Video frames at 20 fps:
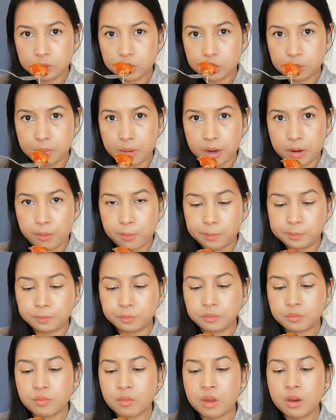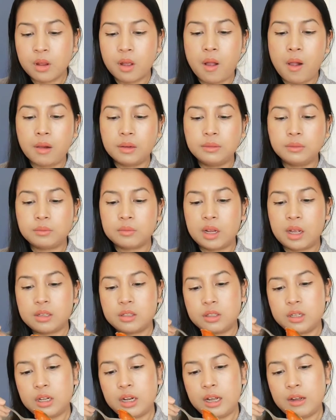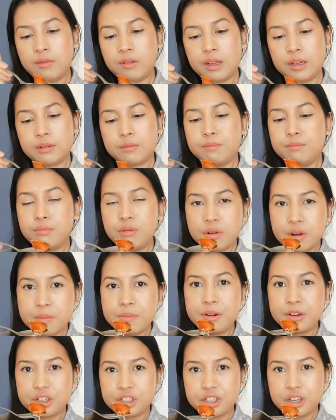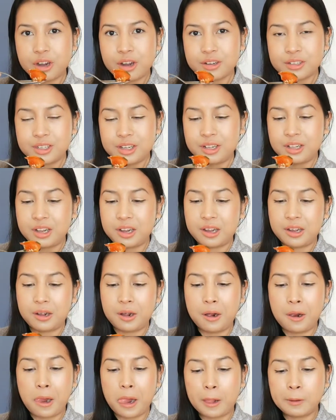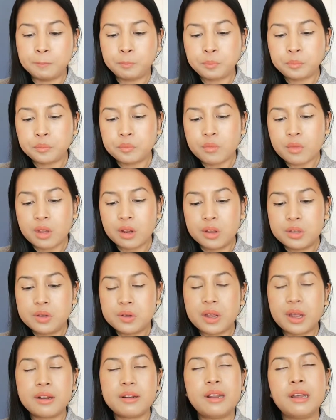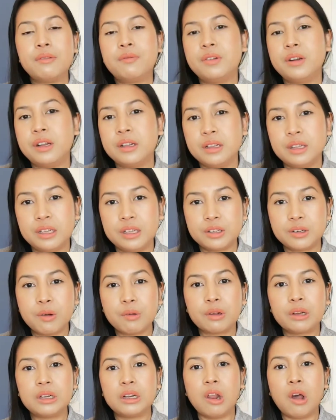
Tomato. I still have like pretty big chunks in there. You can definitely cook it